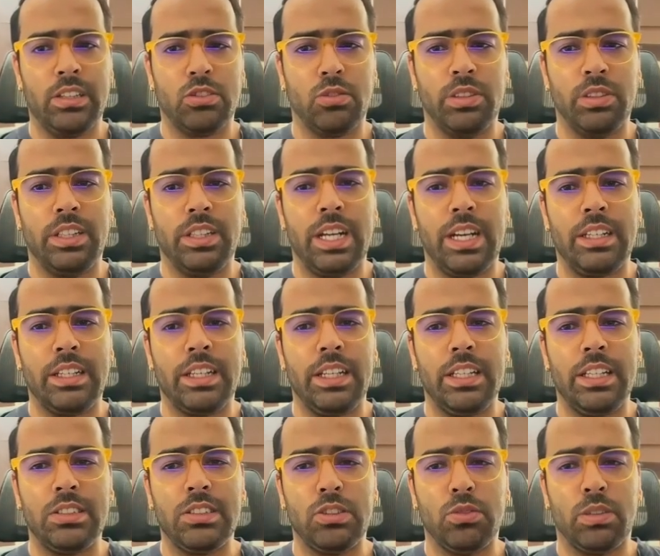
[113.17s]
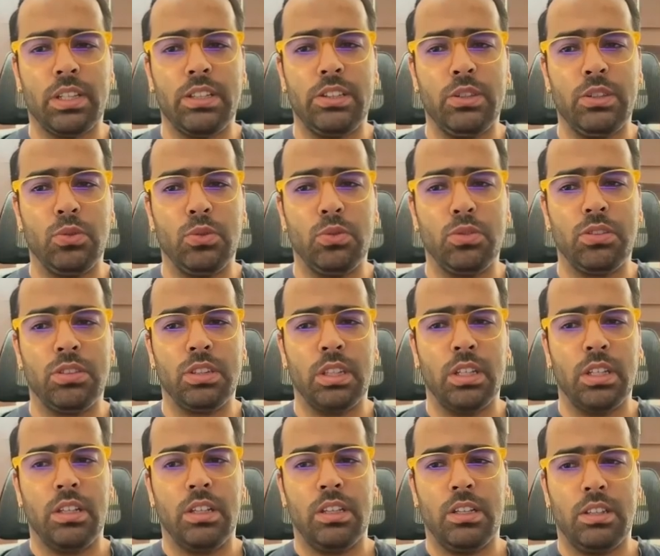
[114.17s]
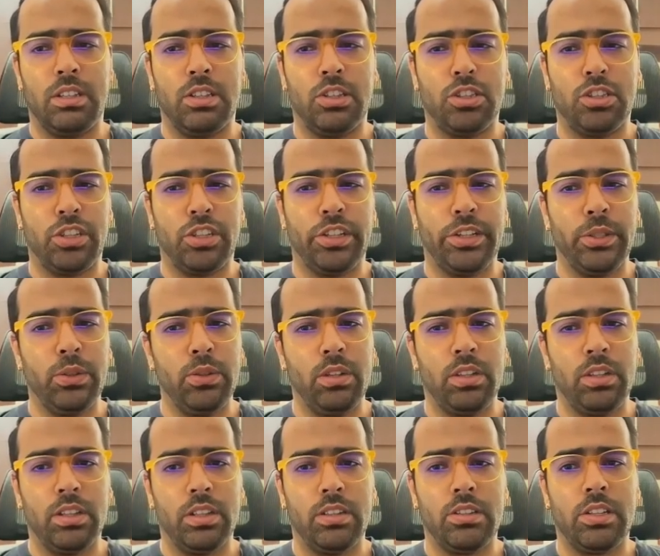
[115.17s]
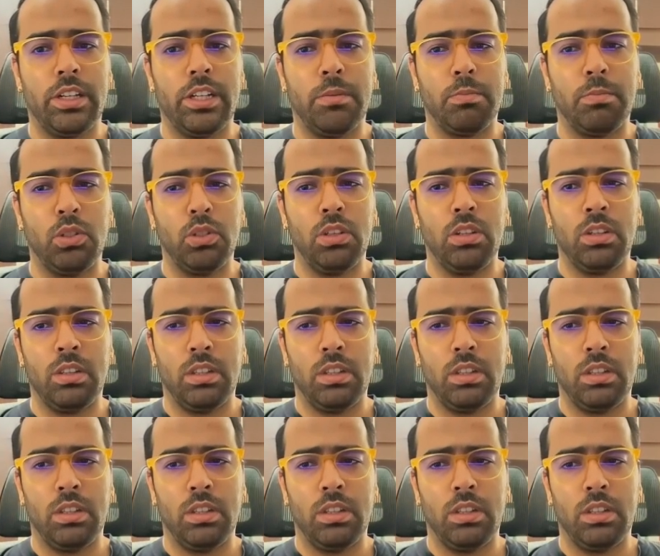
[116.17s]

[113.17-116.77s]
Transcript: So in that case you can use scheduled thread pool